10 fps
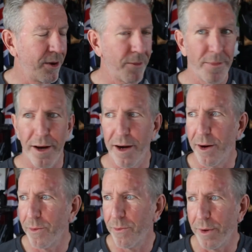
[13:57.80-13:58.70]

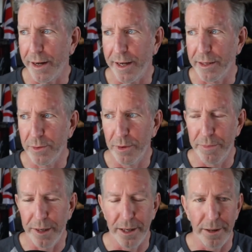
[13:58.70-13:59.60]
I guess would
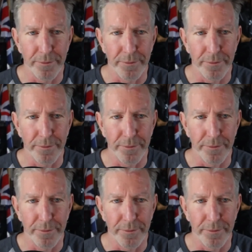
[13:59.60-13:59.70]
be